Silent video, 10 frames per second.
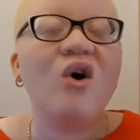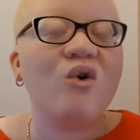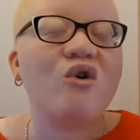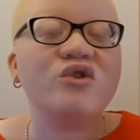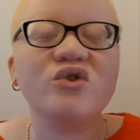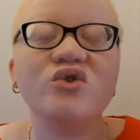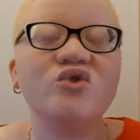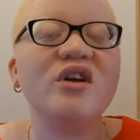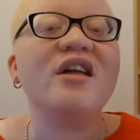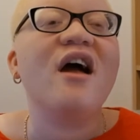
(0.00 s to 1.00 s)
cross the
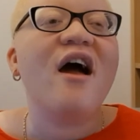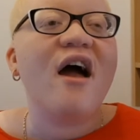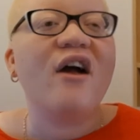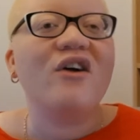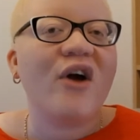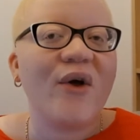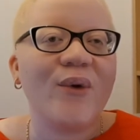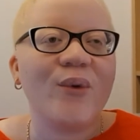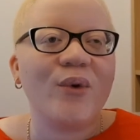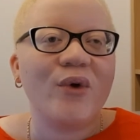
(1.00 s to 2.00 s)
street and
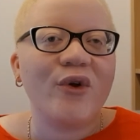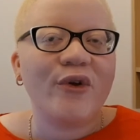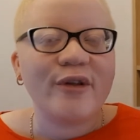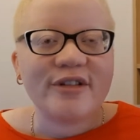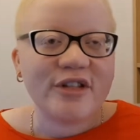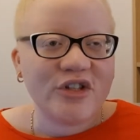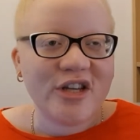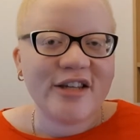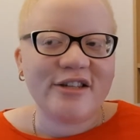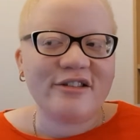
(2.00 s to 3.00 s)
go to the
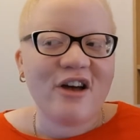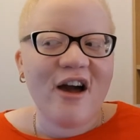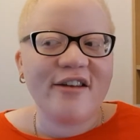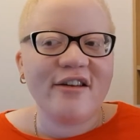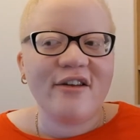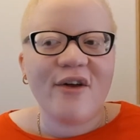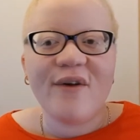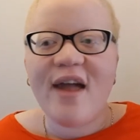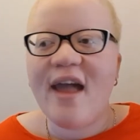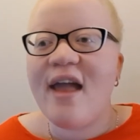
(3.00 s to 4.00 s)
shaded side,
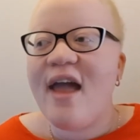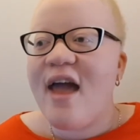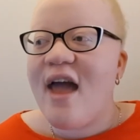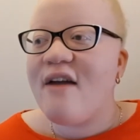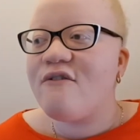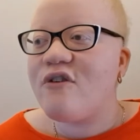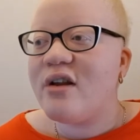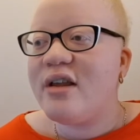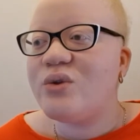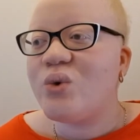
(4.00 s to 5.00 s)
okay? Every
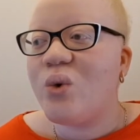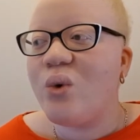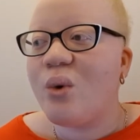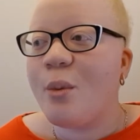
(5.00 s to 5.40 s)
little